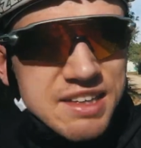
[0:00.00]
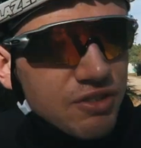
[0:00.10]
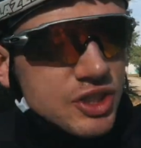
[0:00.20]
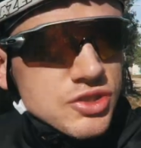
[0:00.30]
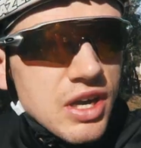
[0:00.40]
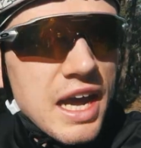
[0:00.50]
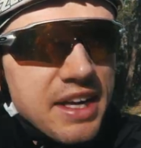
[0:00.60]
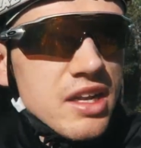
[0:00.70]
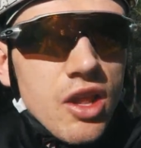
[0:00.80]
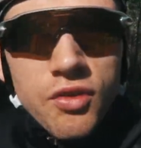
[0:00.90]
even just
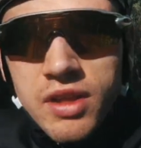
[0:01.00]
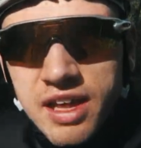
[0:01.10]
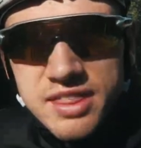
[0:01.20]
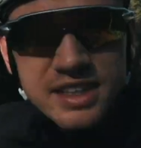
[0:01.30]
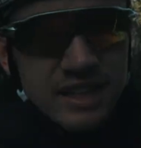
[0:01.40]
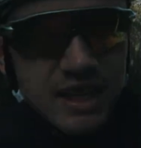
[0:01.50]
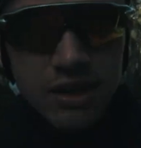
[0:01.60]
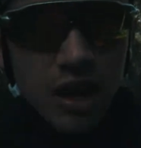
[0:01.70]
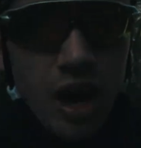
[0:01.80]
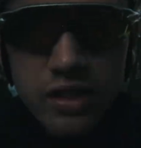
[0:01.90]
riding along like this I
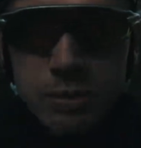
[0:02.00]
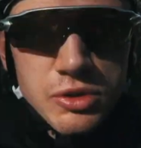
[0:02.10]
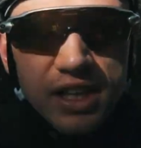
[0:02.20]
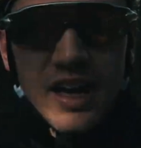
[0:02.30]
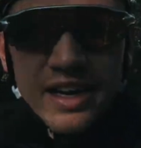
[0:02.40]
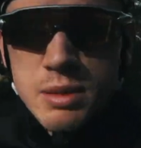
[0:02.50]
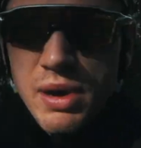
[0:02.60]
can hardly put down any